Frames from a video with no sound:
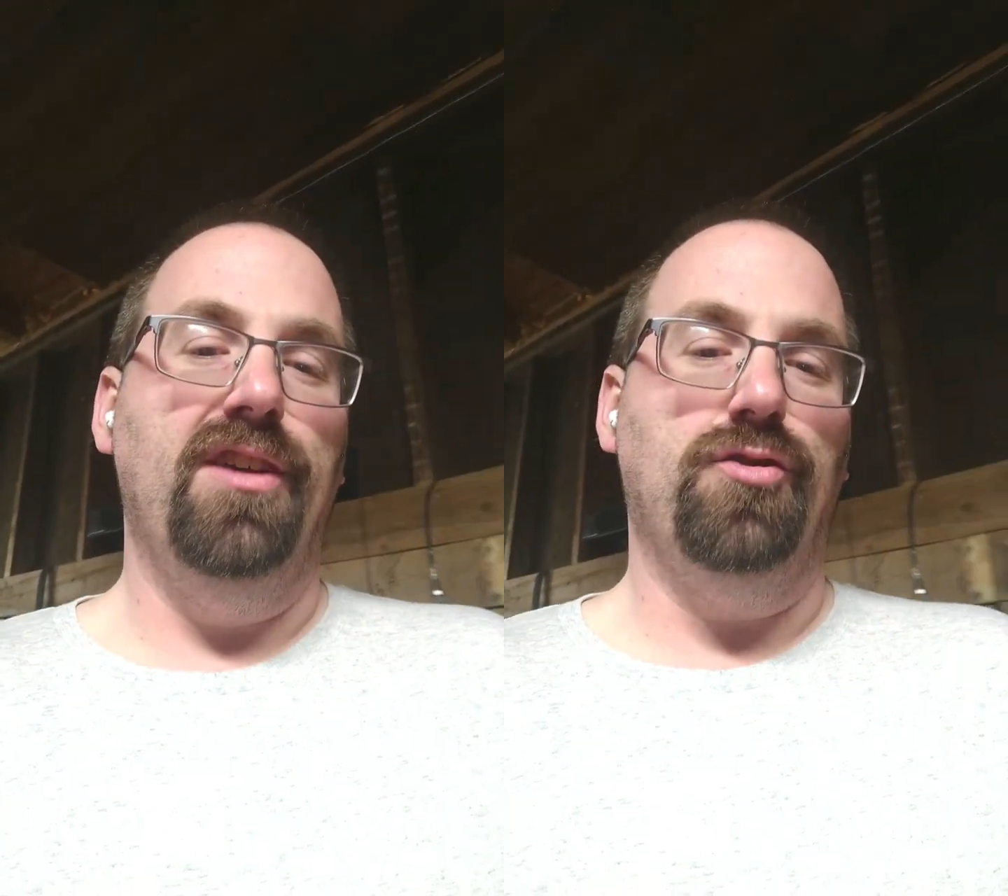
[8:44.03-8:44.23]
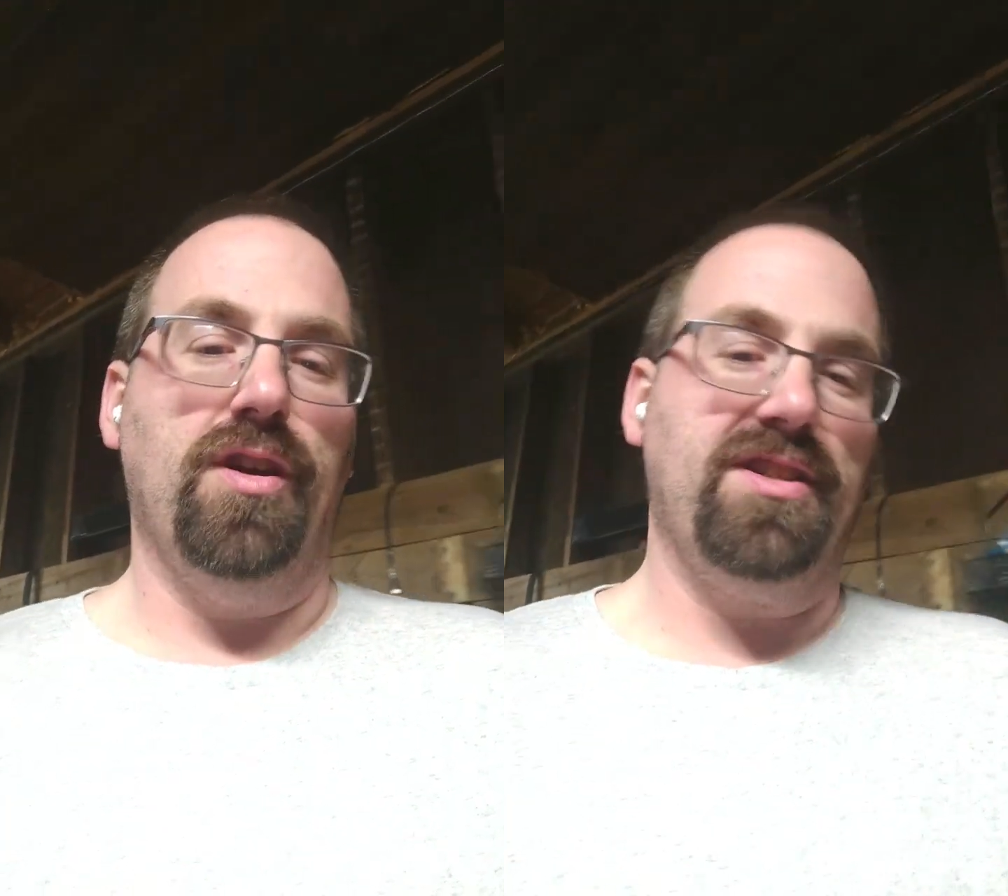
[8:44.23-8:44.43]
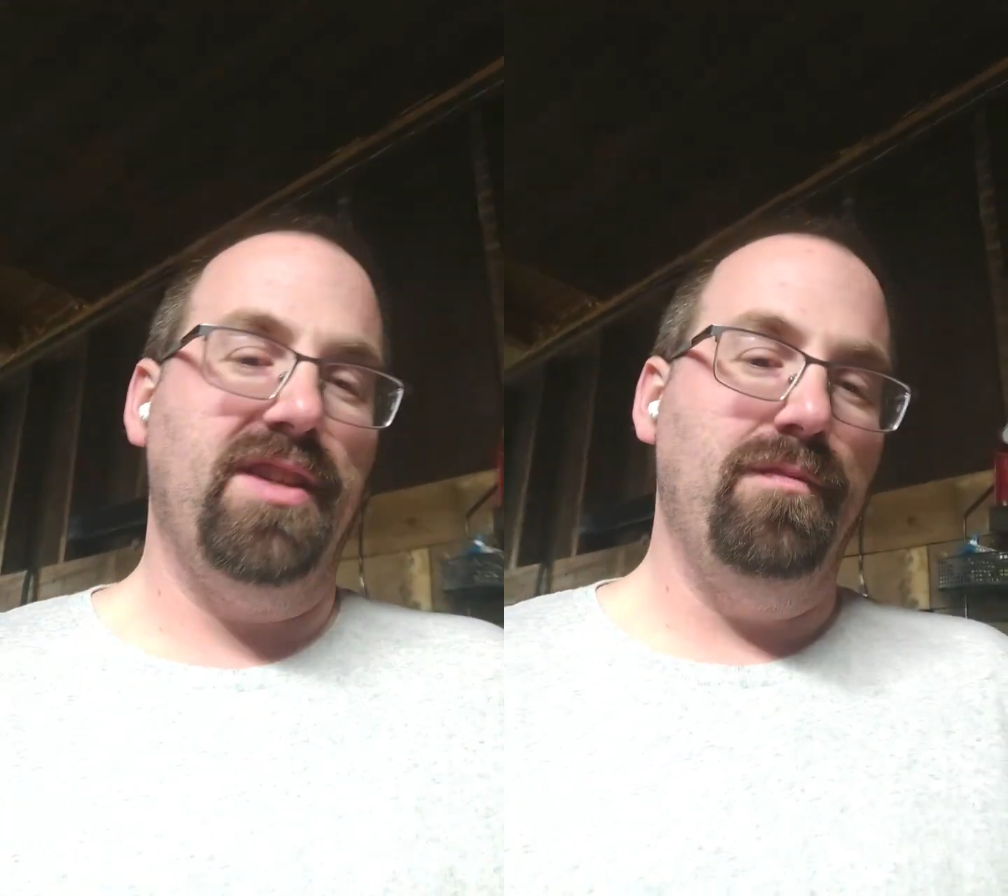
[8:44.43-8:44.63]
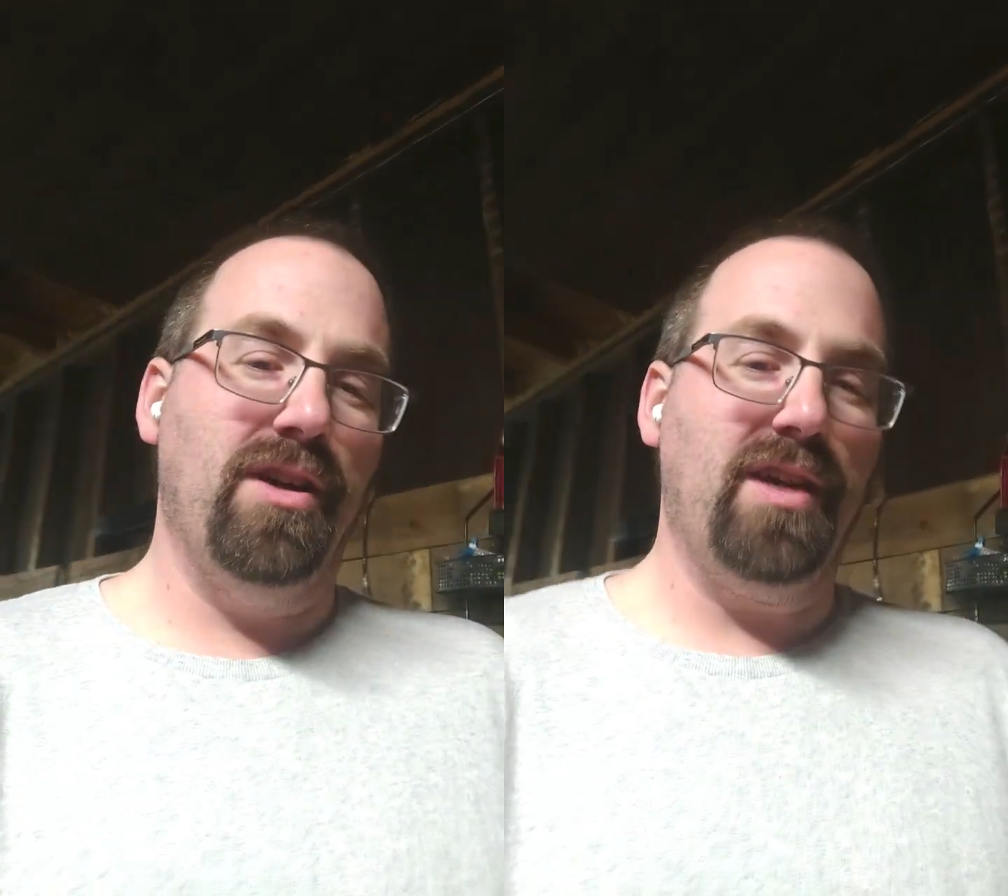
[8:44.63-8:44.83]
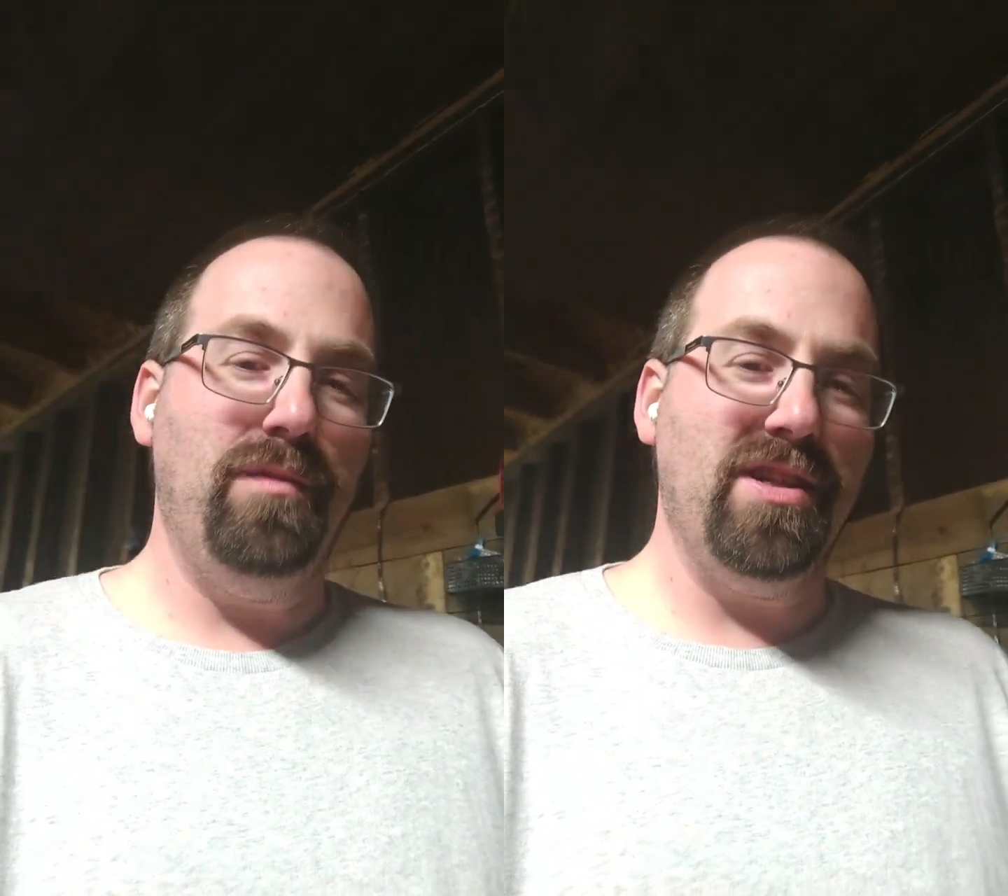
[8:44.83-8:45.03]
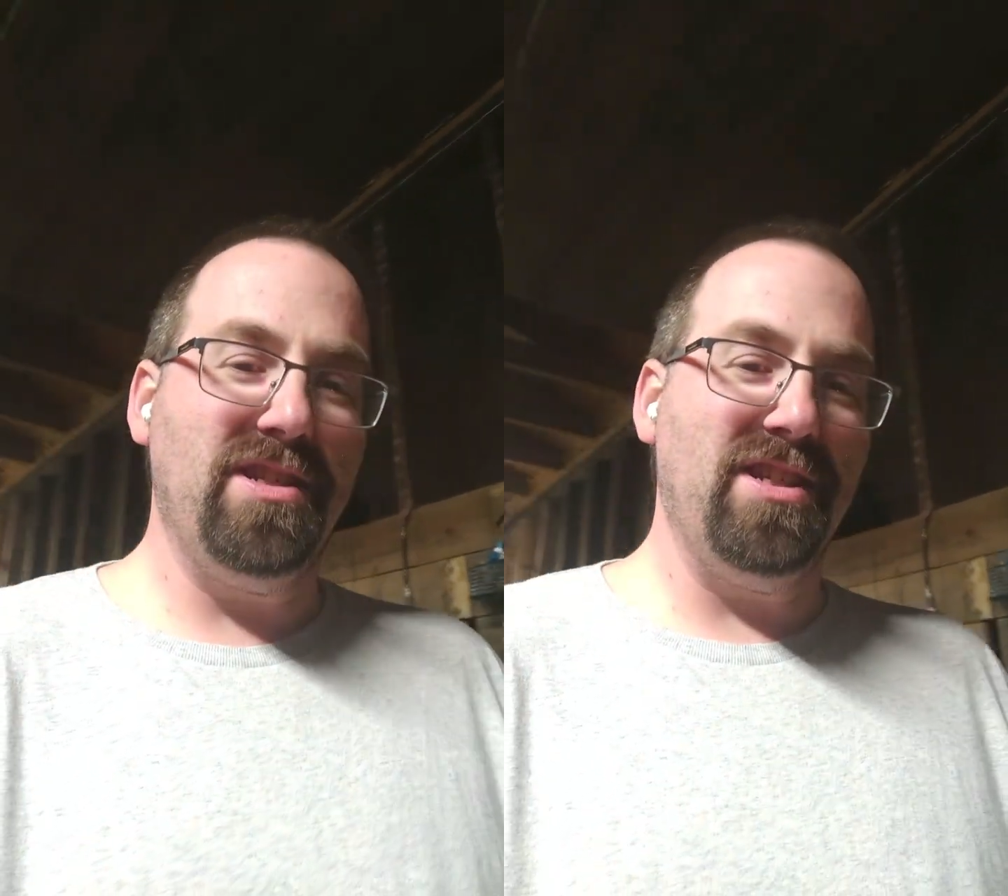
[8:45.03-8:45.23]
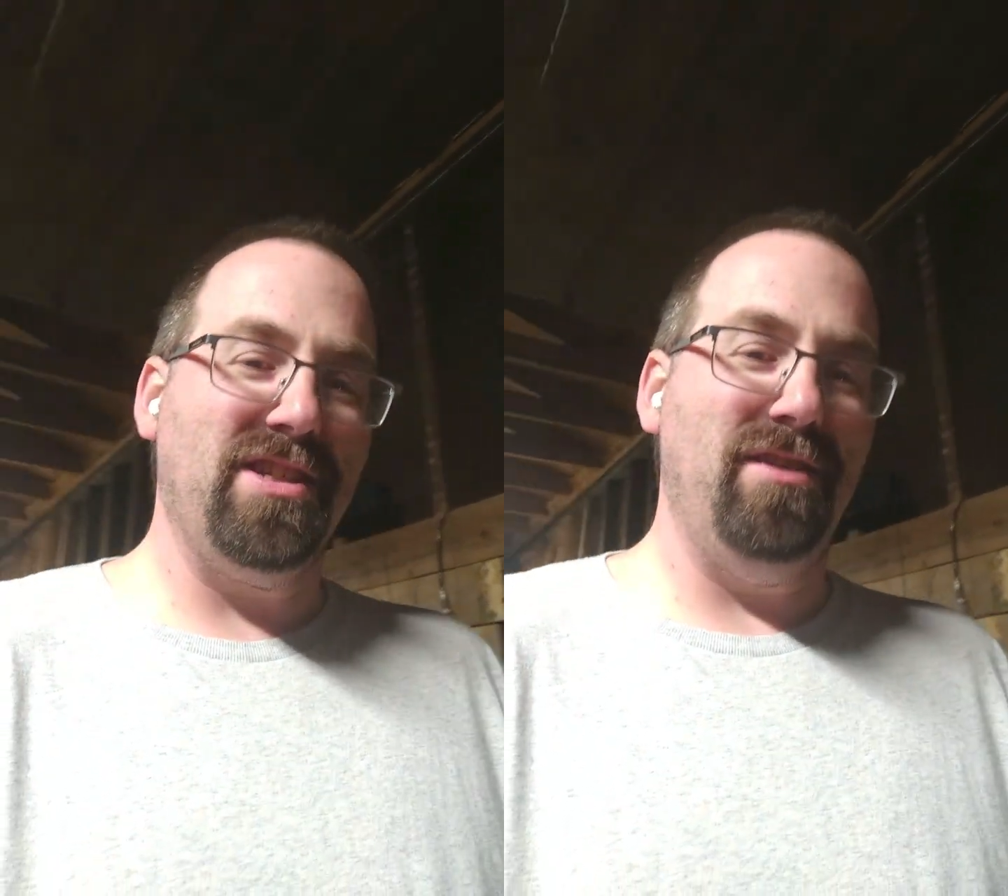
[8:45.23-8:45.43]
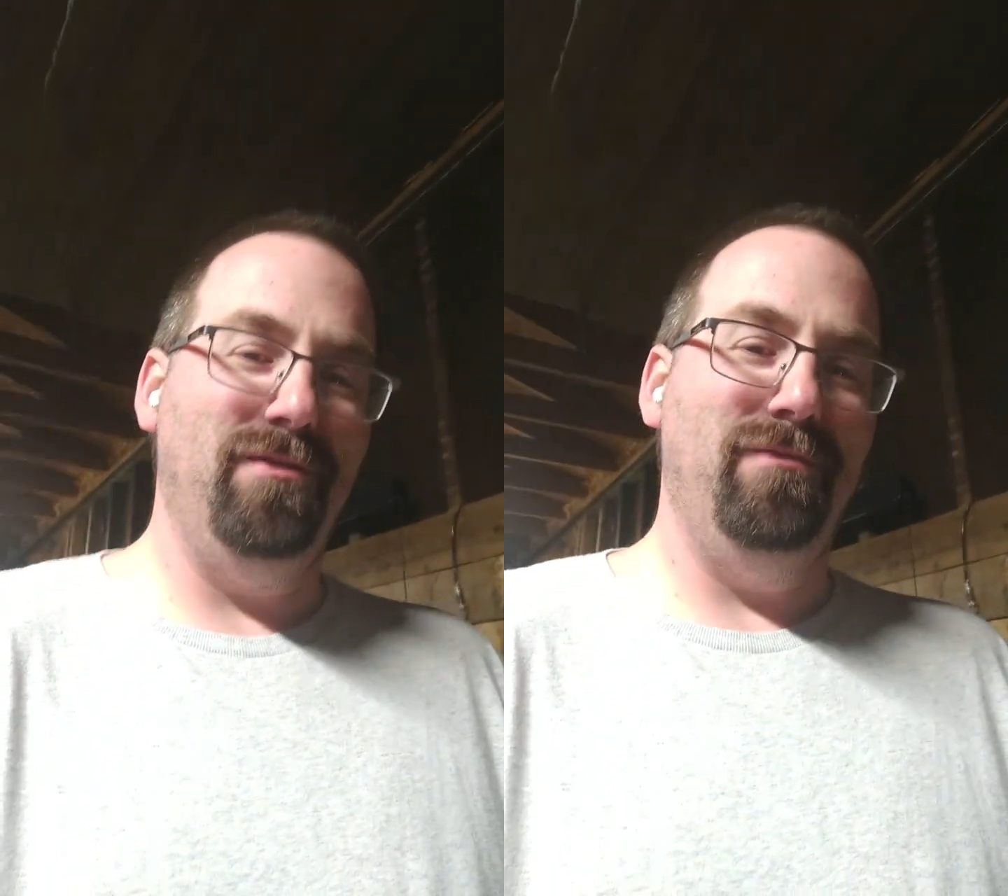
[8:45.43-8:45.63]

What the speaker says: Trust in monkey business,